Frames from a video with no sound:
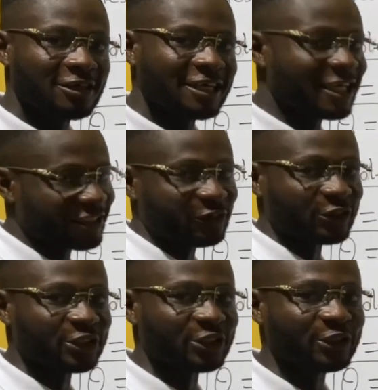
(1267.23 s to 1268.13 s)
Let's
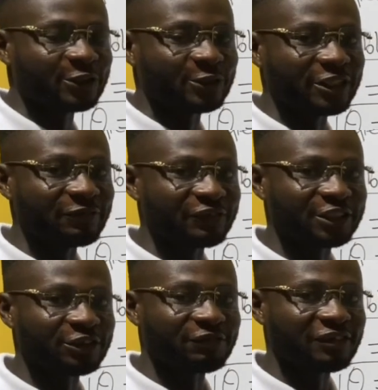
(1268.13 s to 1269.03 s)
continue to
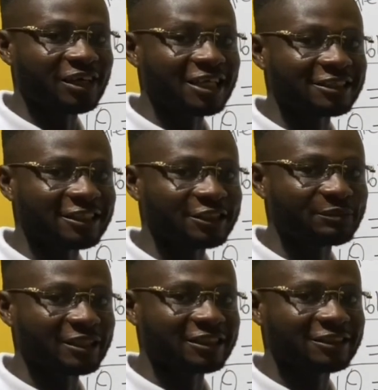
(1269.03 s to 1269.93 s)
division of a line
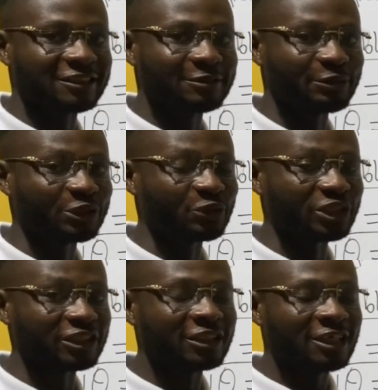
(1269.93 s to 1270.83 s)
segment
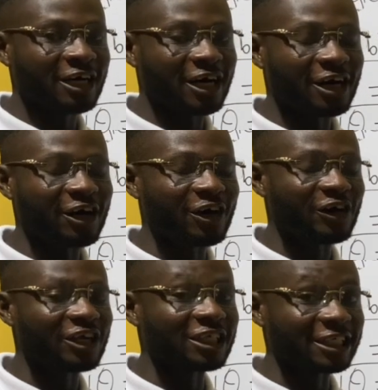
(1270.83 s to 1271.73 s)
between
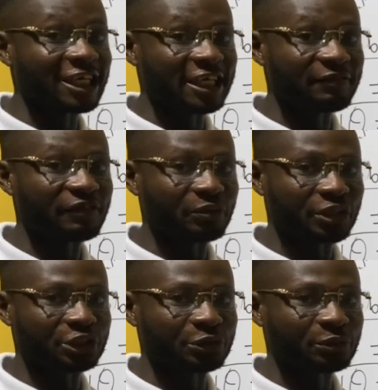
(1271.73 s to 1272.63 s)
in a given
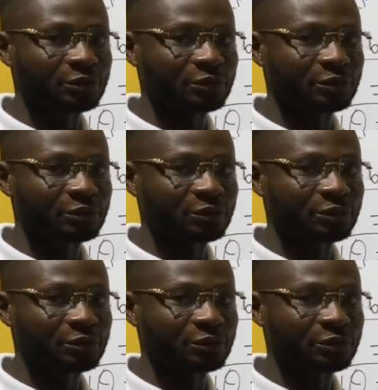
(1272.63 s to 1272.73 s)
ratio.